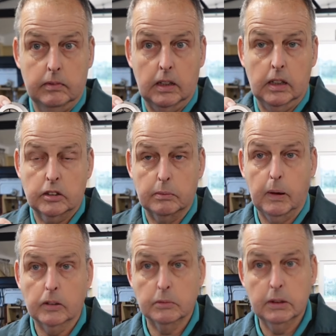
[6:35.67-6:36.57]
And that's a
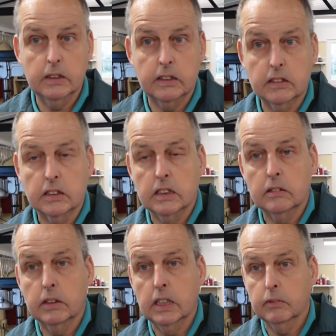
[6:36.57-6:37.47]
possibility, isn't
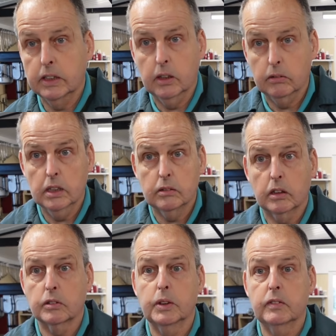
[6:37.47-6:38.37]
it? We don't know,
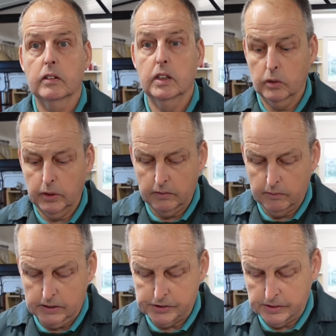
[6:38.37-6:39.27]
because we've got no way of
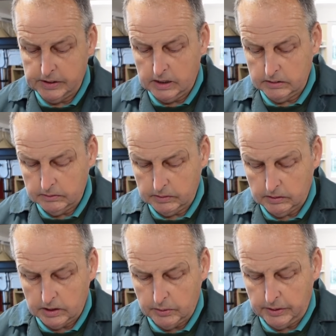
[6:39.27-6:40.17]
measuring that. We've
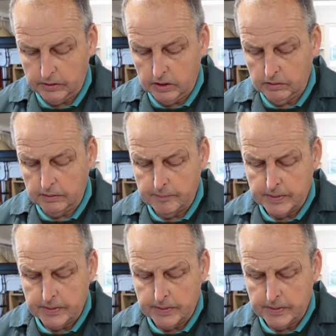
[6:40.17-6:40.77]
got no way of knowing.